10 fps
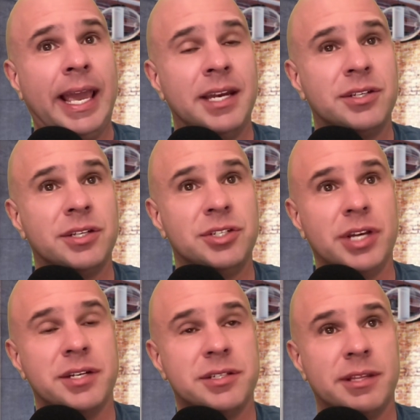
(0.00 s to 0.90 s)
And to
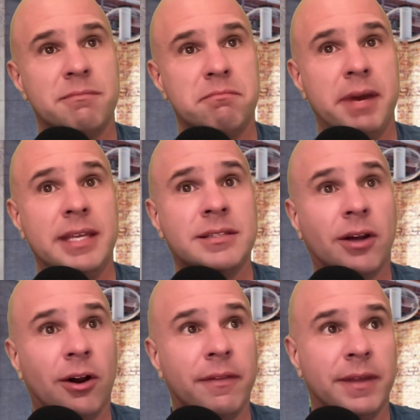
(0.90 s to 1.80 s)
judge them based
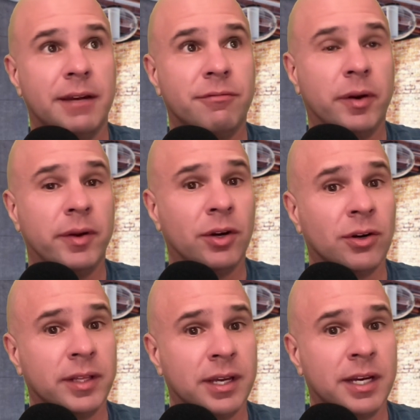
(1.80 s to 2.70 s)
on that very
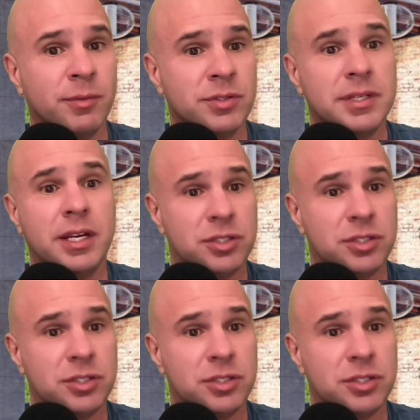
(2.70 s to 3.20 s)
early honeymoon stage,